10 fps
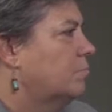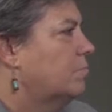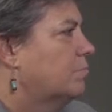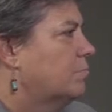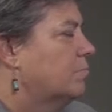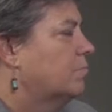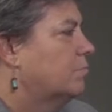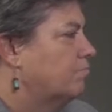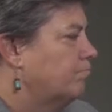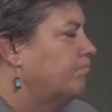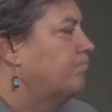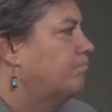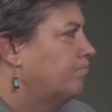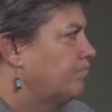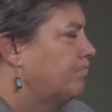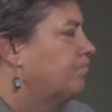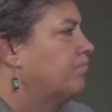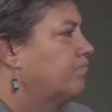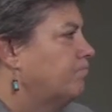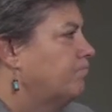
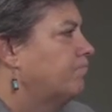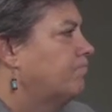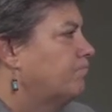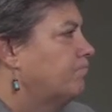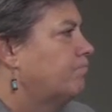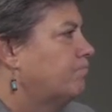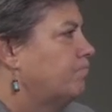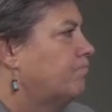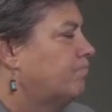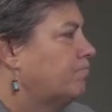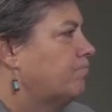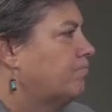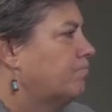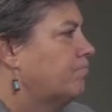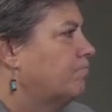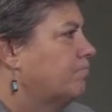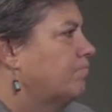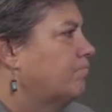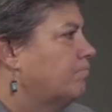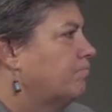
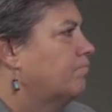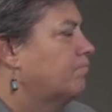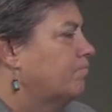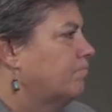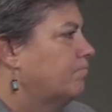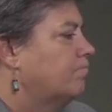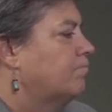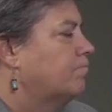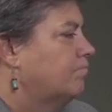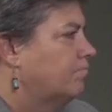(silent)